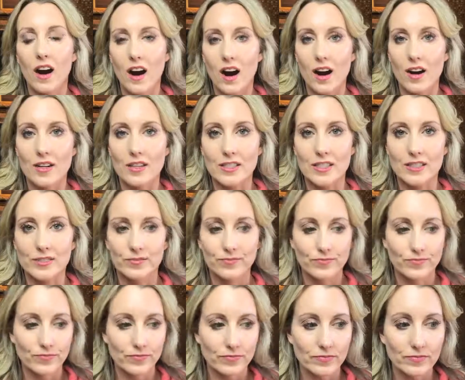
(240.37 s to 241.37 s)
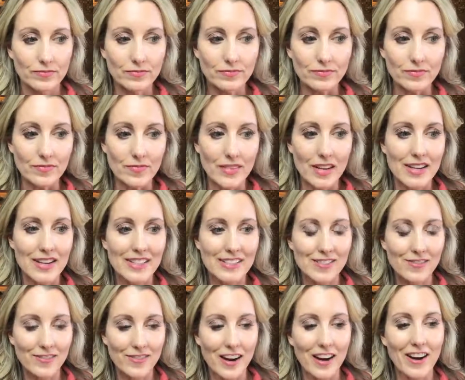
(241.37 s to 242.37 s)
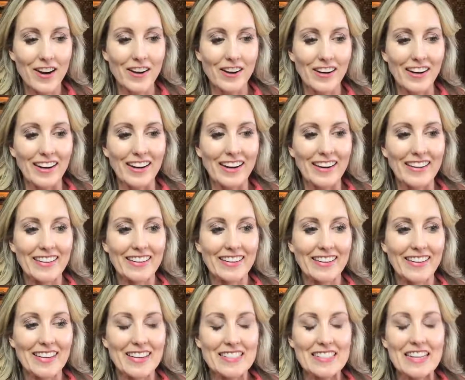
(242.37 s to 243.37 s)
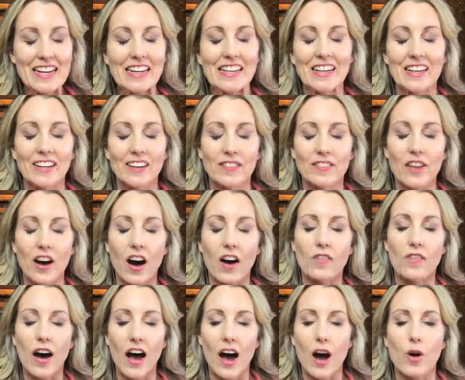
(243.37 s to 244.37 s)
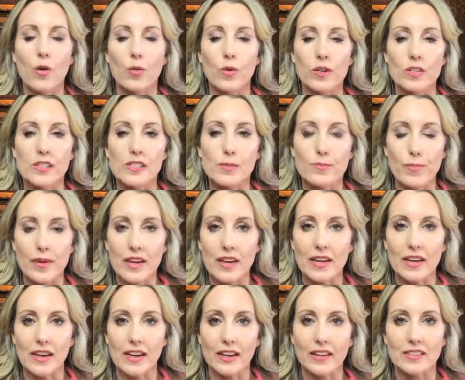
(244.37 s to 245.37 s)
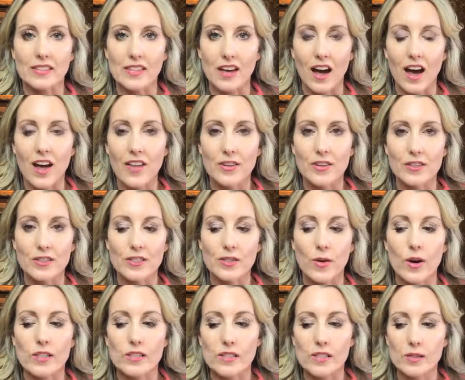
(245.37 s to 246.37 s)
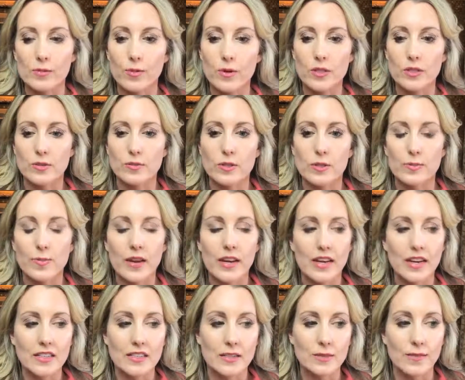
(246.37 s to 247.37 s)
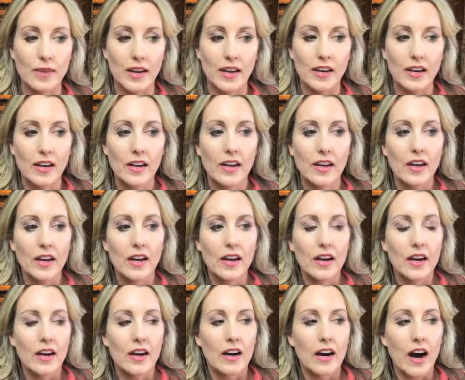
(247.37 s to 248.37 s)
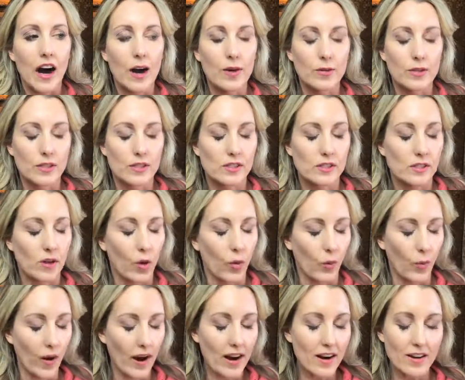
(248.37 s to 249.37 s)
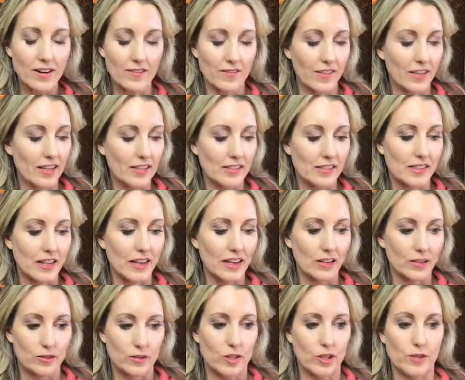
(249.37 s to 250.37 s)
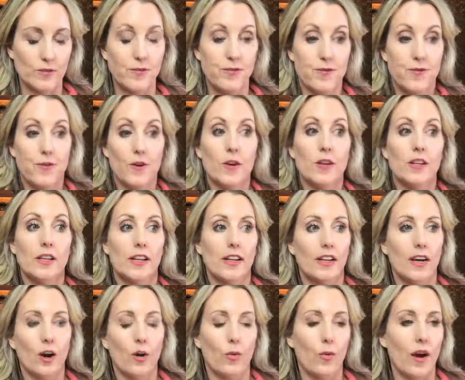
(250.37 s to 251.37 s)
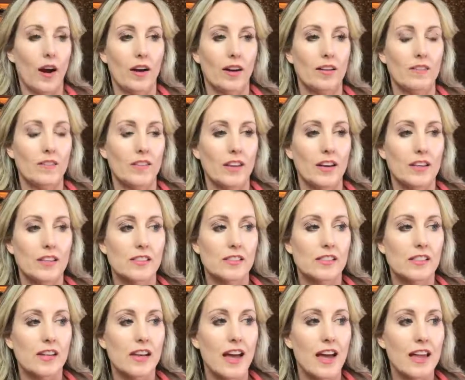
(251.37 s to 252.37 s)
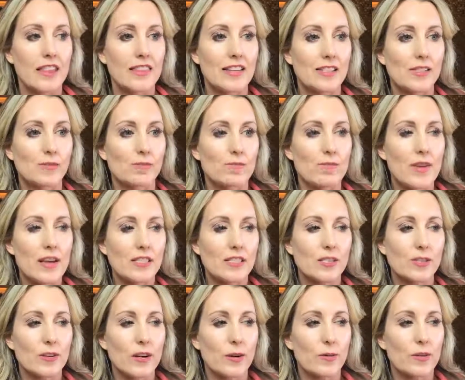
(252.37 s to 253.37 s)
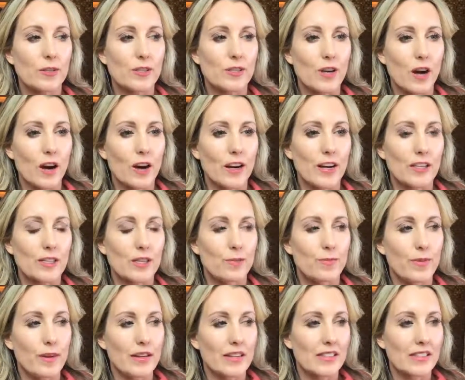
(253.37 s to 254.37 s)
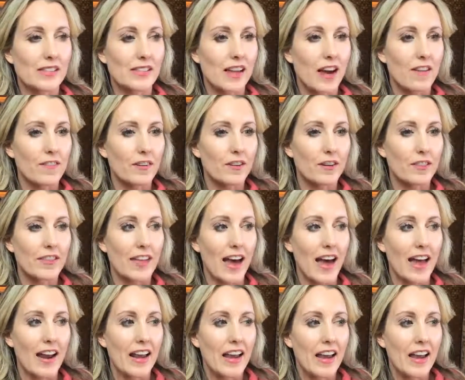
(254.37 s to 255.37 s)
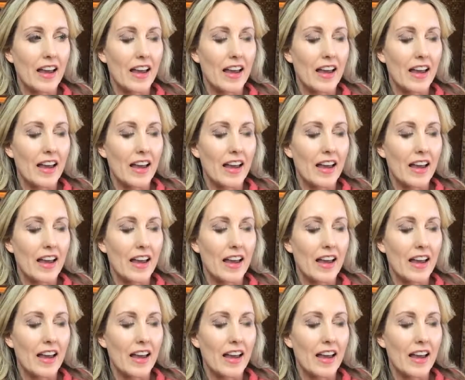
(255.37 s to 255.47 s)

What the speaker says: heart is very indicative of how we're speaking to others. So as this person was speaking to me, I was aware of this, like just fully aware of this. And this mystery was starting to be discovered that